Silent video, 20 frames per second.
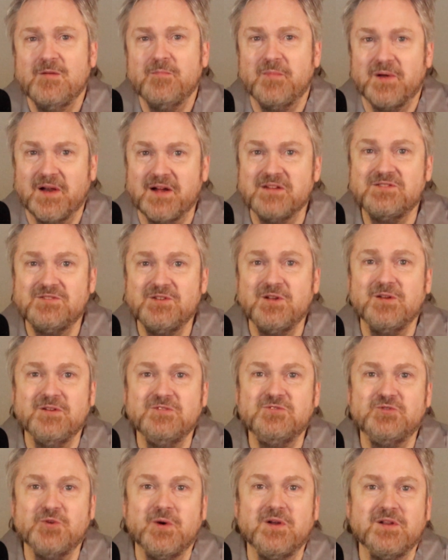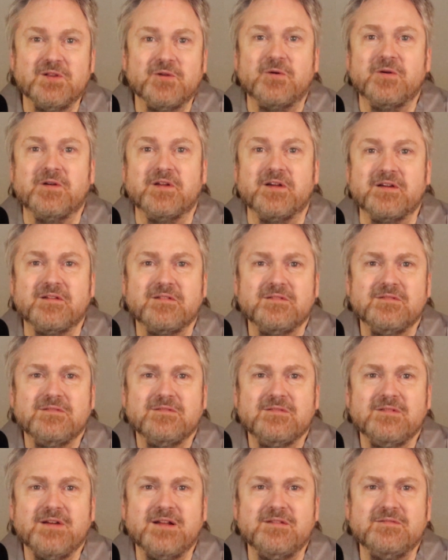but I still enjoy learning
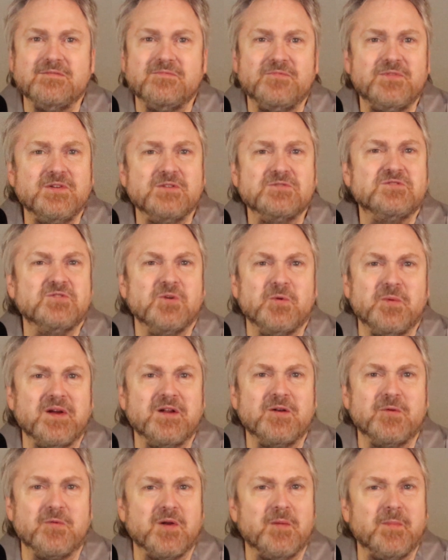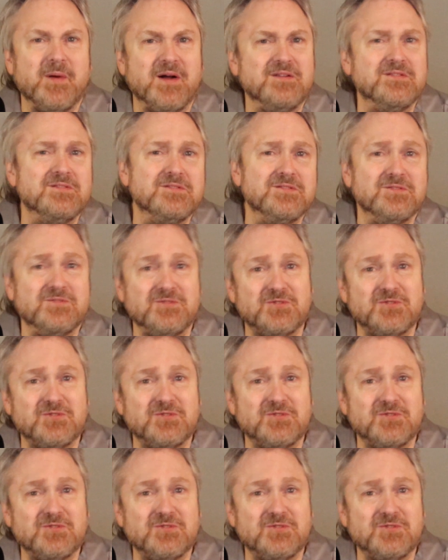and feel so ignorant about